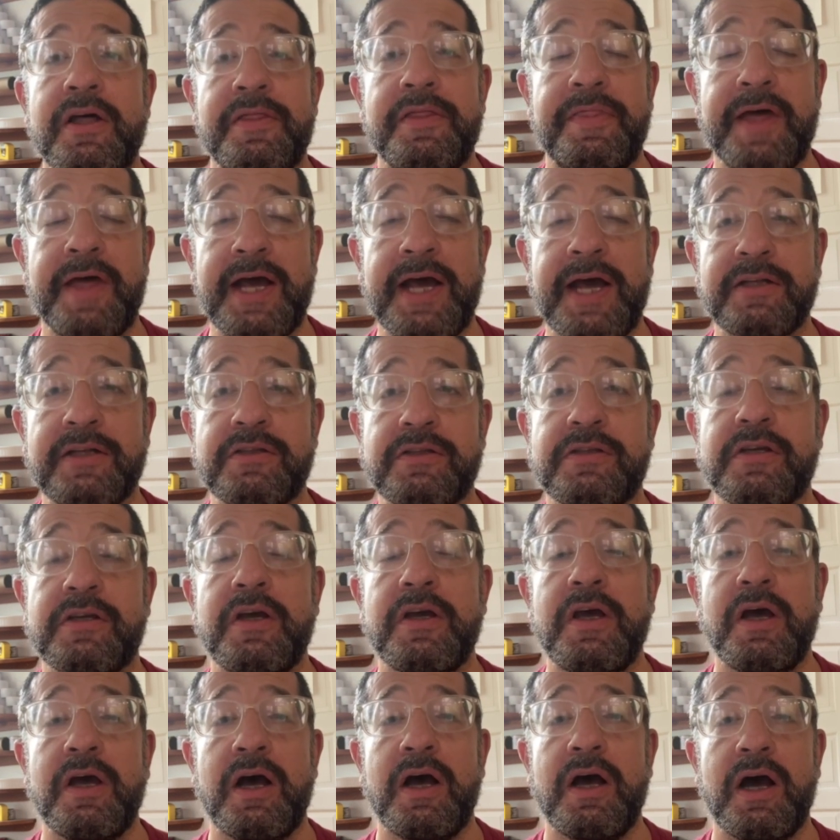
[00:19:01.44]
that
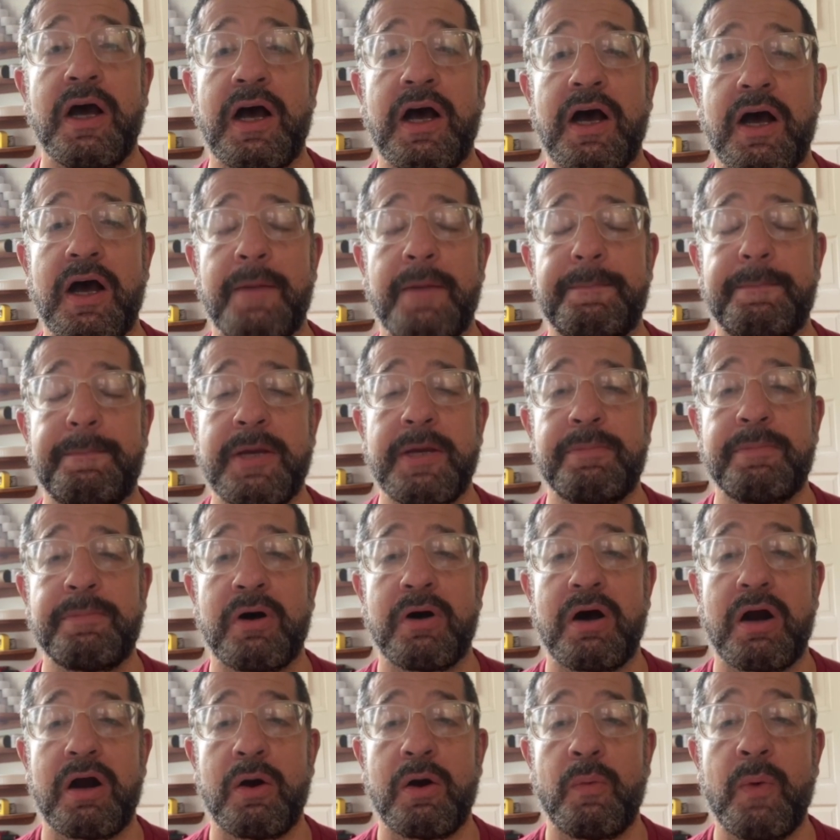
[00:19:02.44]
people
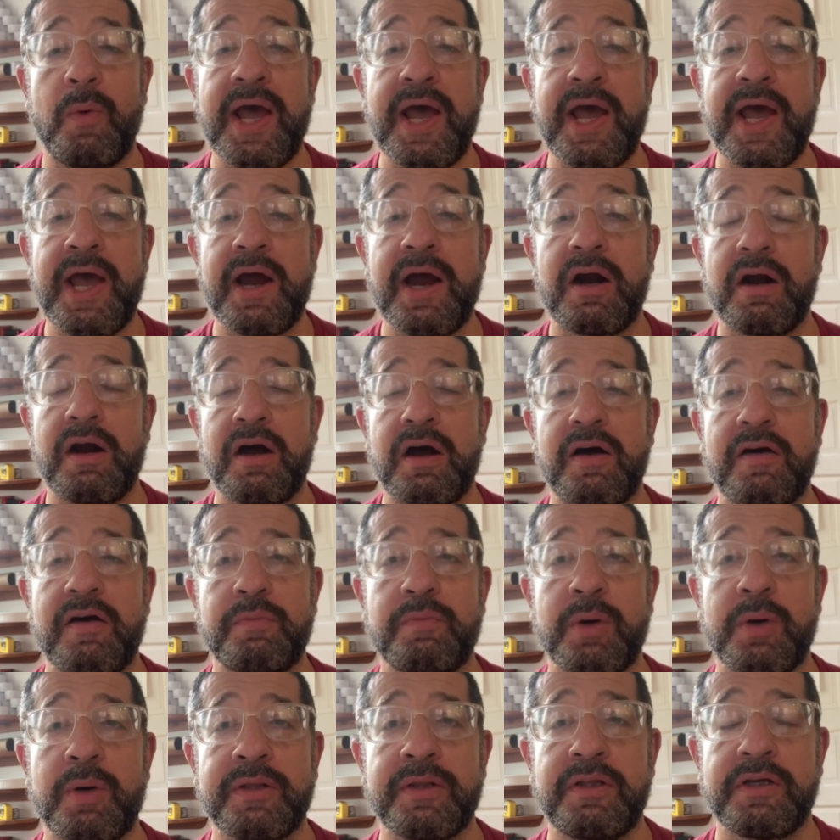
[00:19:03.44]
are aware of
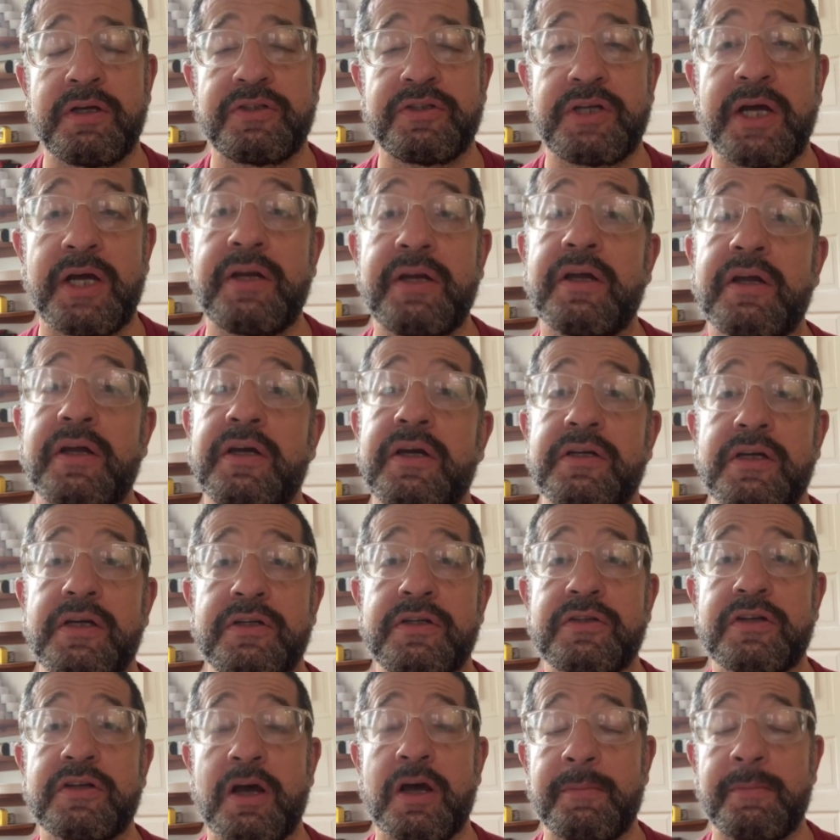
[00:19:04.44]
what the agenda
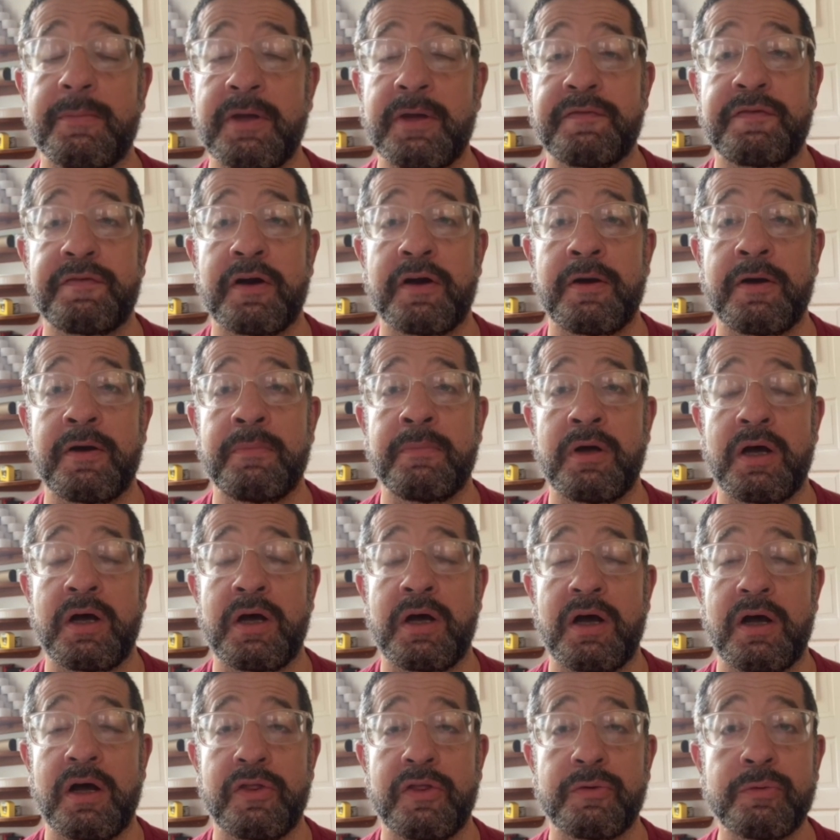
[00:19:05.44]
is coming from
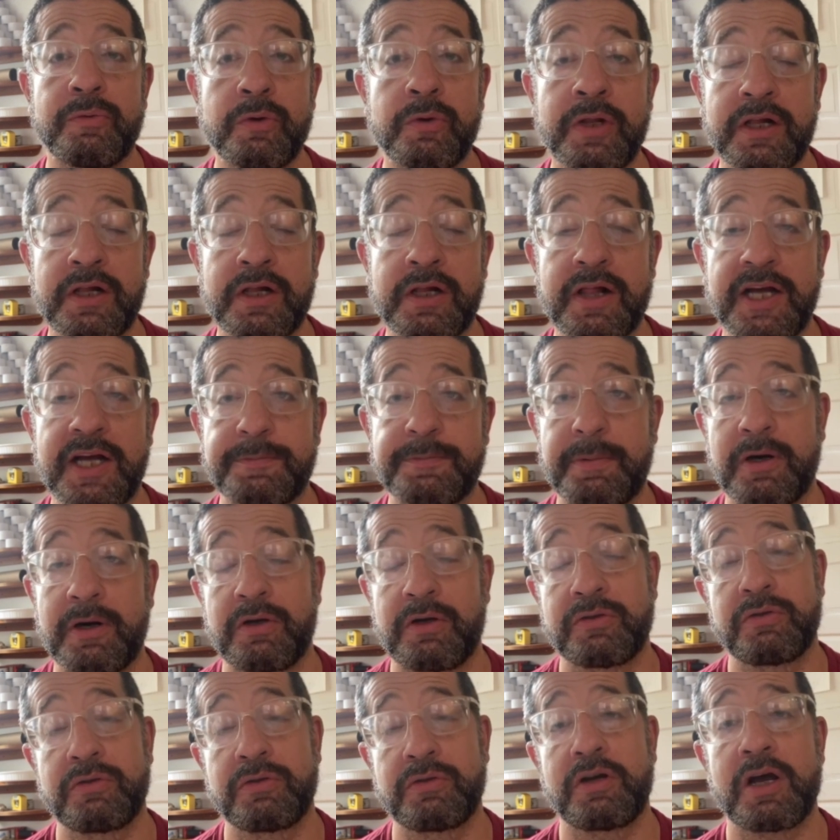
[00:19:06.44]
the ruling class, but
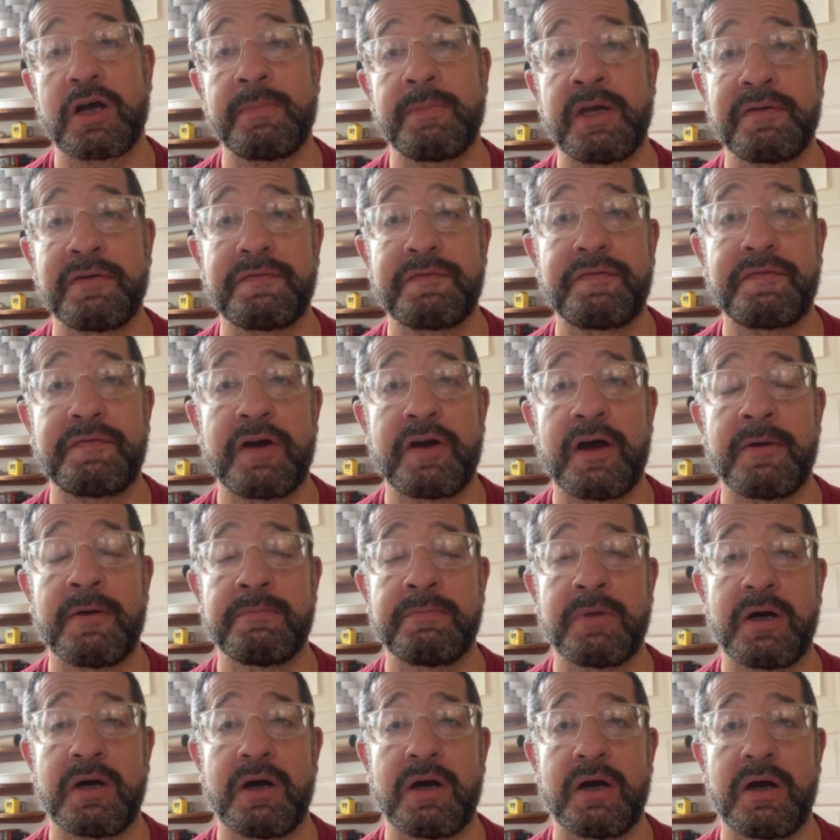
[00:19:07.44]
also coming
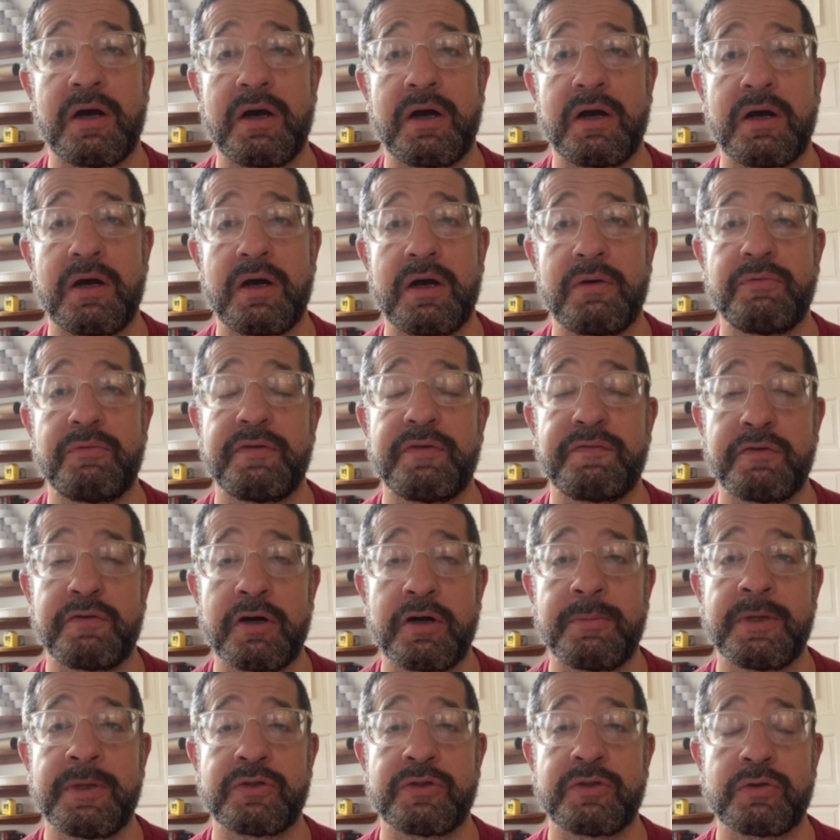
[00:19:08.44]
from
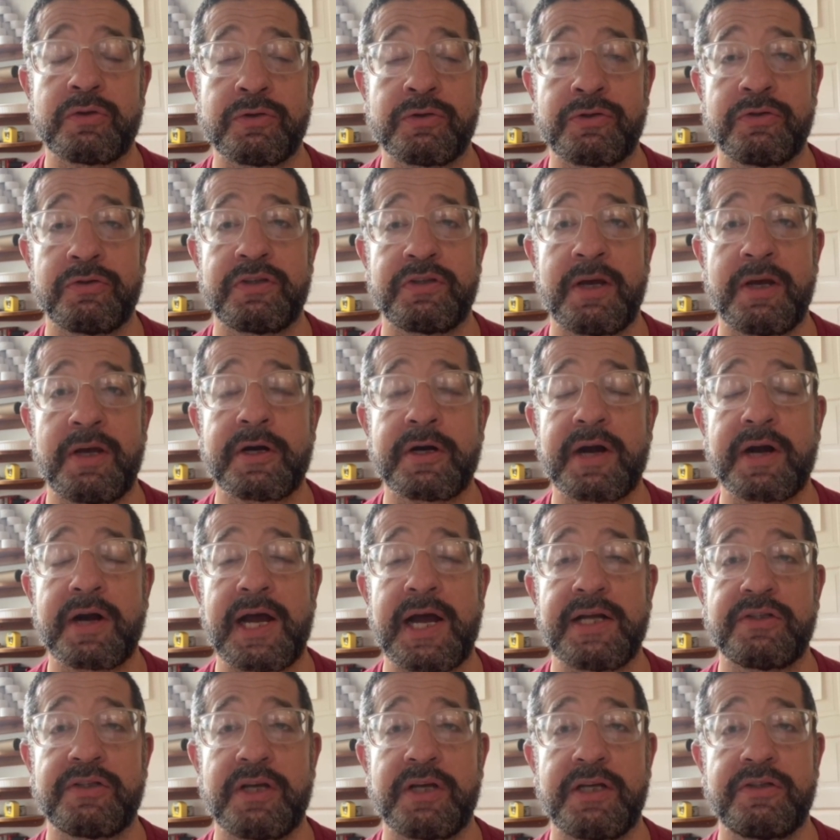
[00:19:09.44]
reformist social
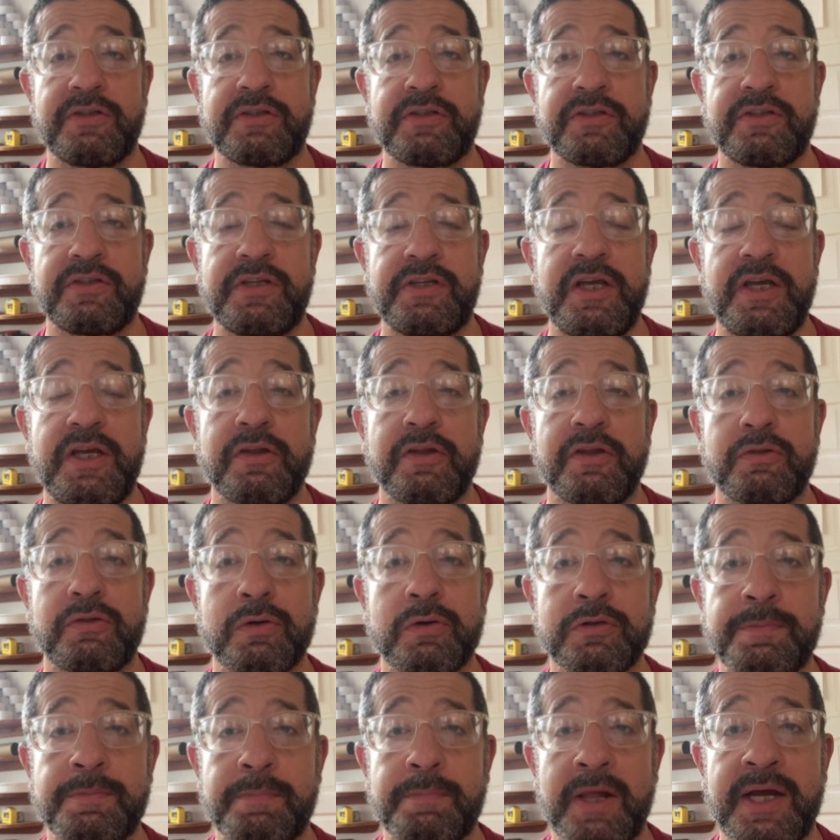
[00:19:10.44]
democrats, and to see that
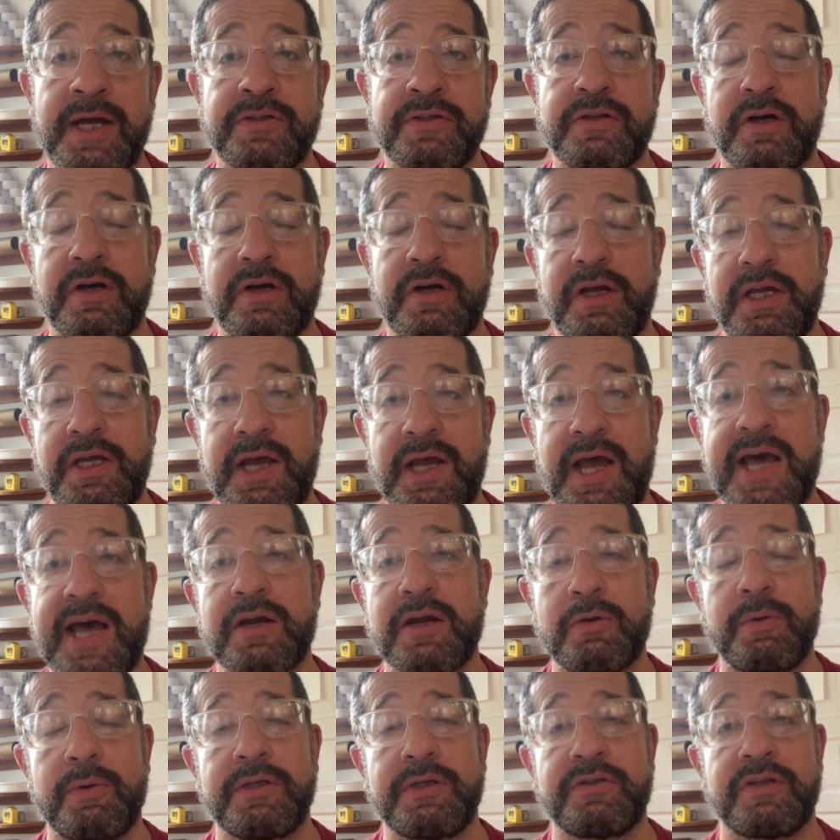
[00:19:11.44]
those plans are
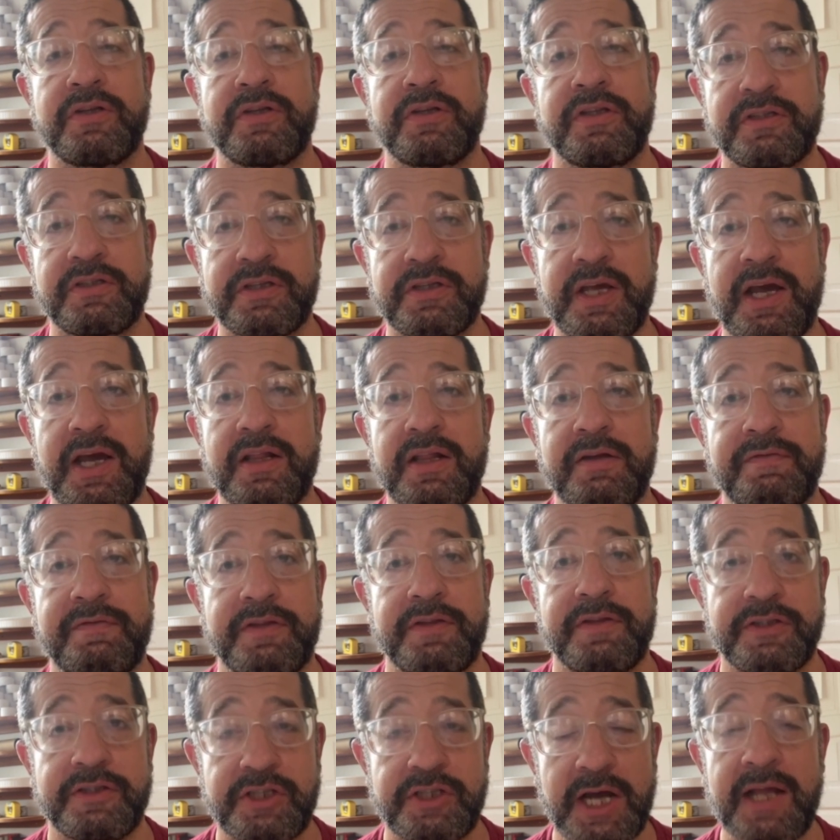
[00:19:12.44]
inadequate to the scale of
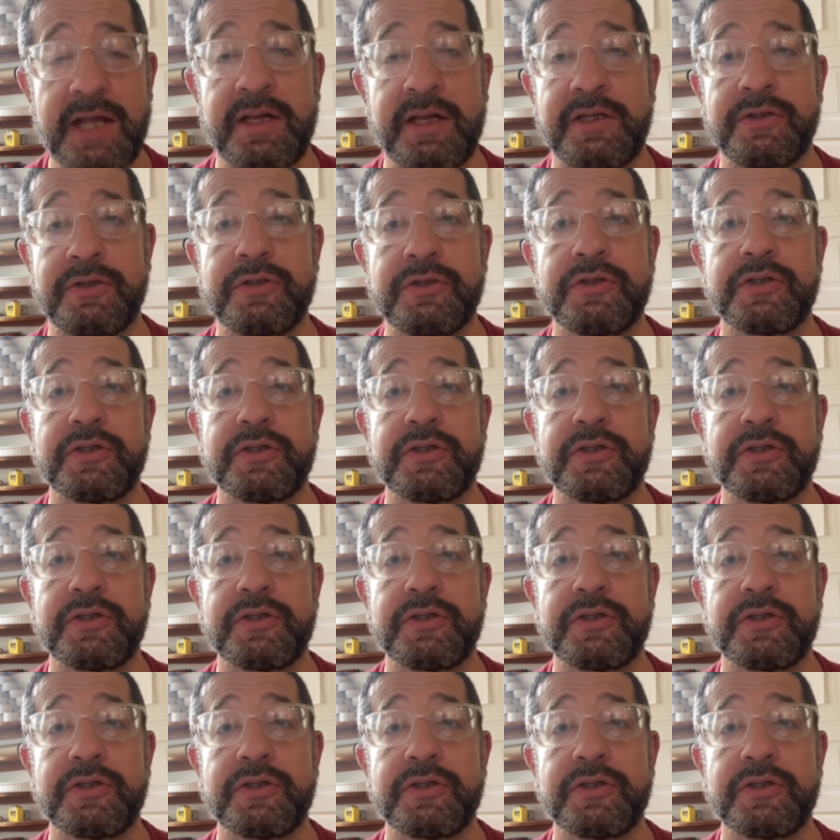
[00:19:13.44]
the challenge.